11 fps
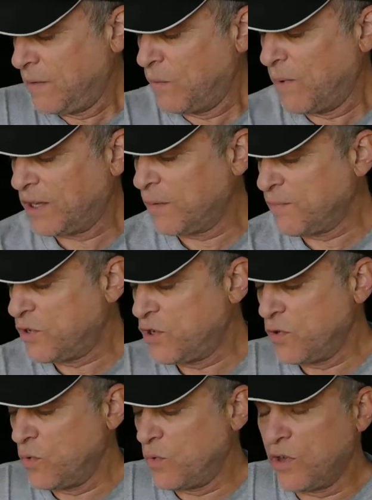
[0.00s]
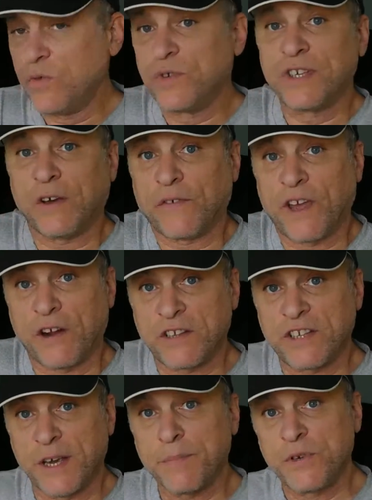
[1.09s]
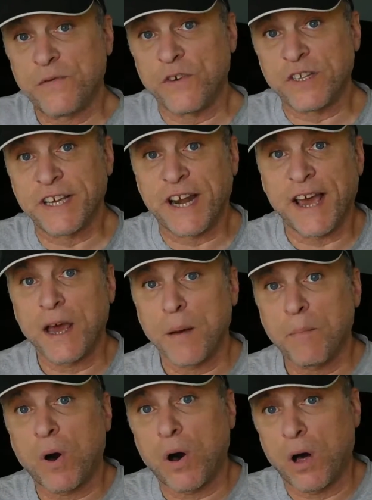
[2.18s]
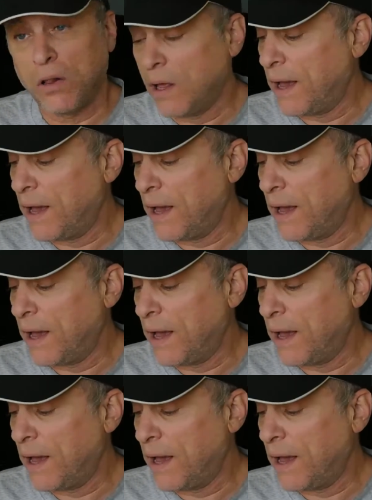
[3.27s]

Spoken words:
Welcome to Use Self-Care Tips for today. I'm Paul.